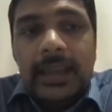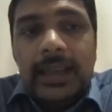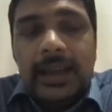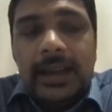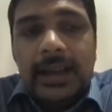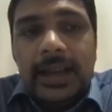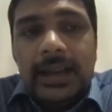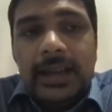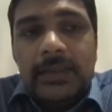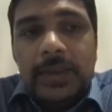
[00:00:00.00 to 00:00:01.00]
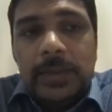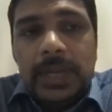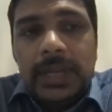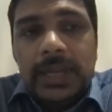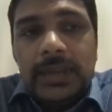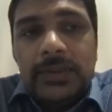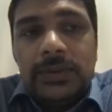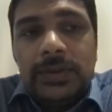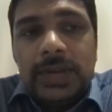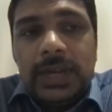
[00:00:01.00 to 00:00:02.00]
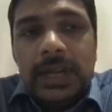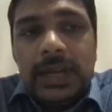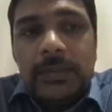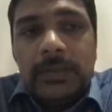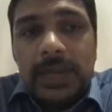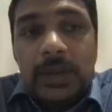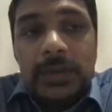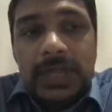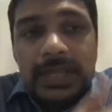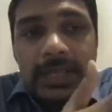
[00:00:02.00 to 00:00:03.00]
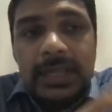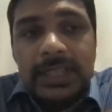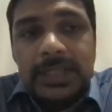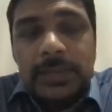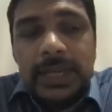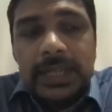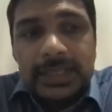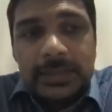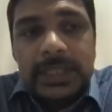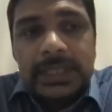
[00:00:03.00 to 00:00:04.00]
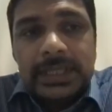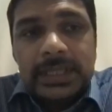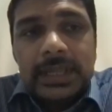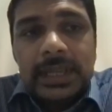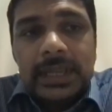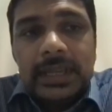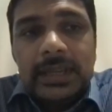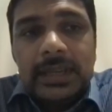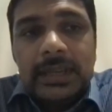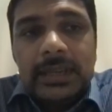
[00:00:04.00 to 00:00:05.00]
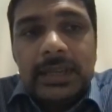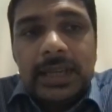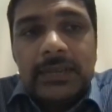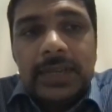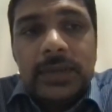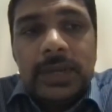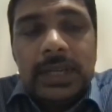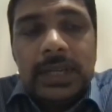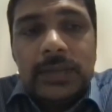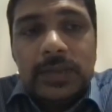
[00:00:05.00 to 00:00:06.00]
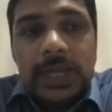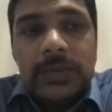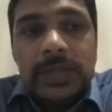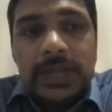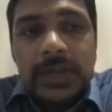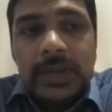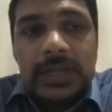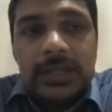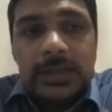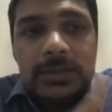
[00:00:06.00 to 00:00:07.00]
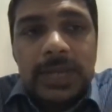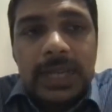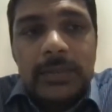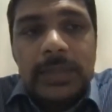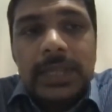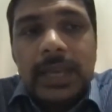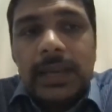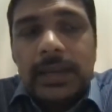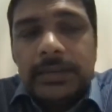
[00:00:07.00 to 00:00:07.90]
and we played a key role along with other industry participants in kind of educating and working with the regulator to enable that.